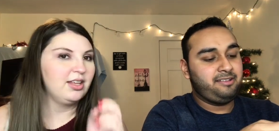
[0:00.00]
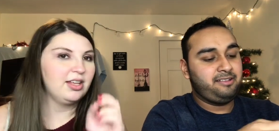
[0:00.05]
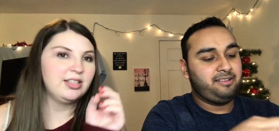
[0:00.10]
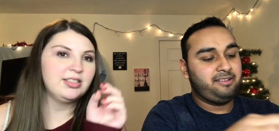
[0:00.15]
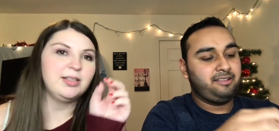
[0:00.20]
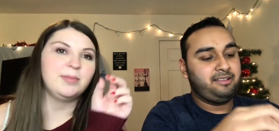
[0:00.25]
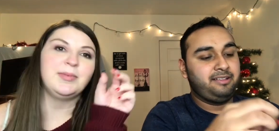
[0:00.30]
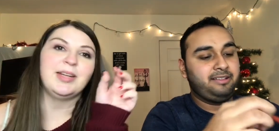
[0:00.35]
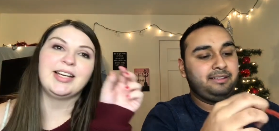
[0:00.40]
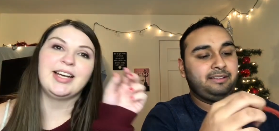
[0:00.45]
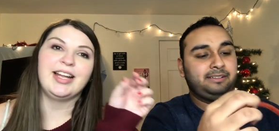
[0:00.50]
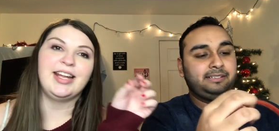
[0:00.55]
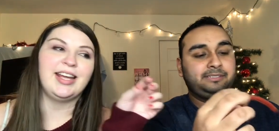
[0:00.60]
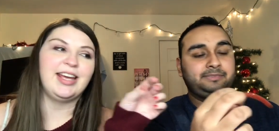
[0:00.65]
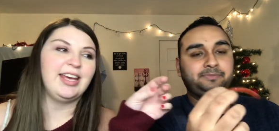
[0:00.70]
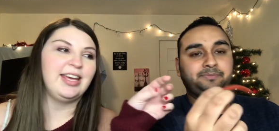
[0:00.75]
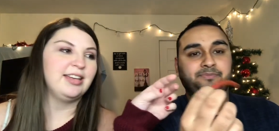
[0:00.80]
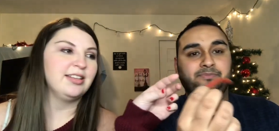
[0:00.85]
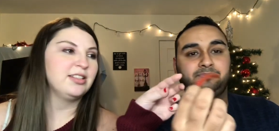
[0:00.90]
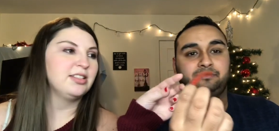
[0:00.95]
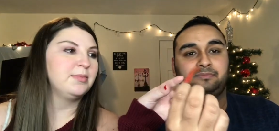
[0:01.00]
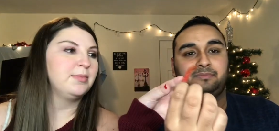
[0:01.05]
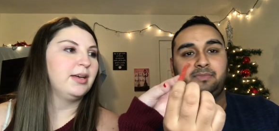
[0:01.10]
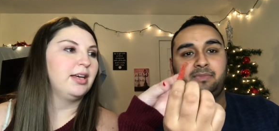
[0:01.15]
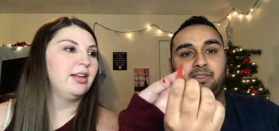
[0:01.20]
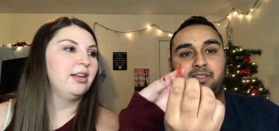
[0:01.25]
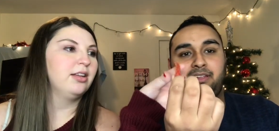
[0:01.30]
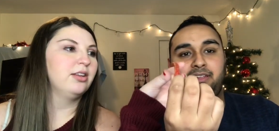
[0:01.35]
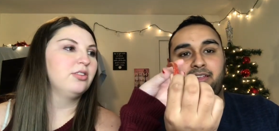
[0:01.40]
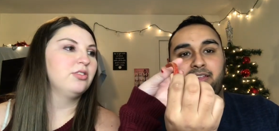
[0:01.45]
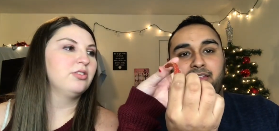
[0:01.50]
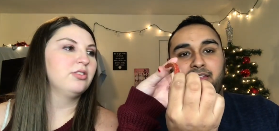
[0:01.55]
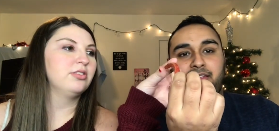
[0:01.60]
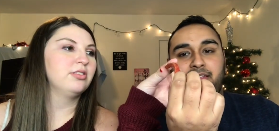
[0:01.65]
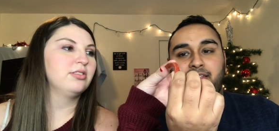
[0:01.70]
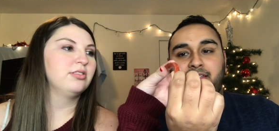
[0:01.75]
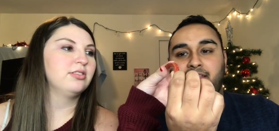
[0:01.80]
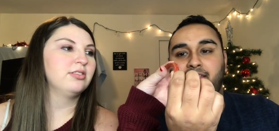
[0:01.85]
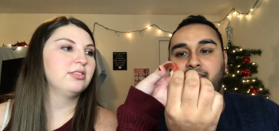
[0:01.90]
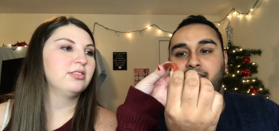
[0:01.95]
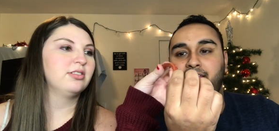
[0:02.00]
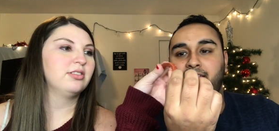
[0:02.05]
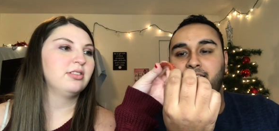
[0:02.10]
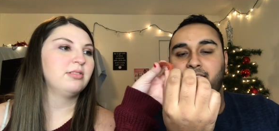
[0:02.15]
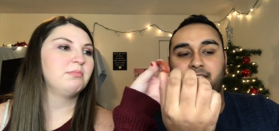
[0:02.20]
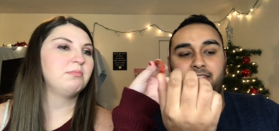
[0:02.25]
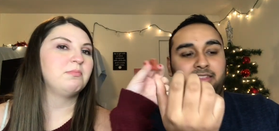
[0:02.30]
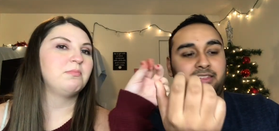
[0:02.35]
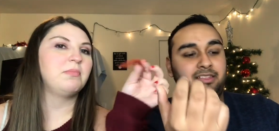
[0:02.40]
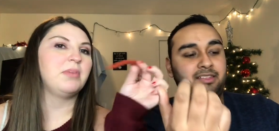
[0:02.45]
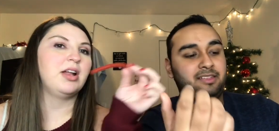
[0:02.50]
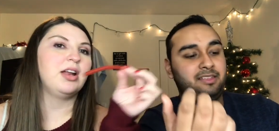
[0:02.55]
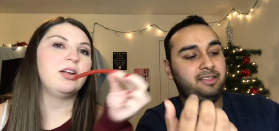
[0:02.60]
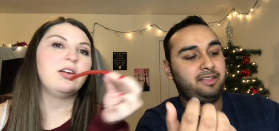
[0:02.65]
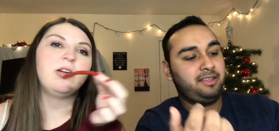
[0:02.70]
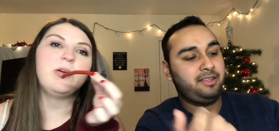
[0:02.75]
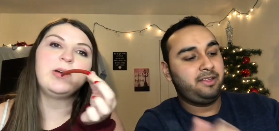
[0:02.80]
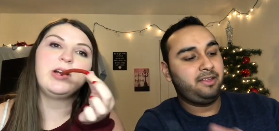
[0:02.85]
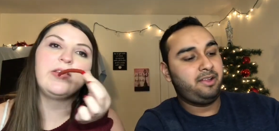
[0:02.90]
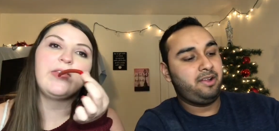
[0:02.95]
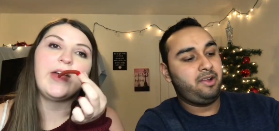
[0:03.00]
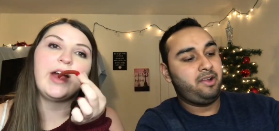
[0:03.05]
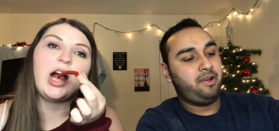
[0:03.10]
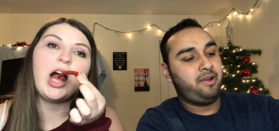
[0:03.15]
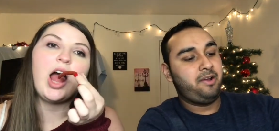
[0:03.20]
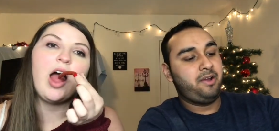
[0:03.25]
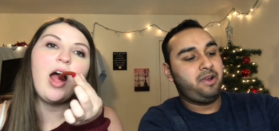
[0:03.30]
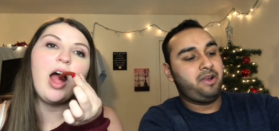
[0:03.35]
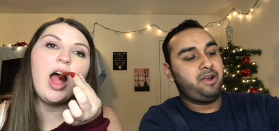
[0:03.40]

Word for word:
Speaker 1: Except I got an A in Spanish. I don't know anything.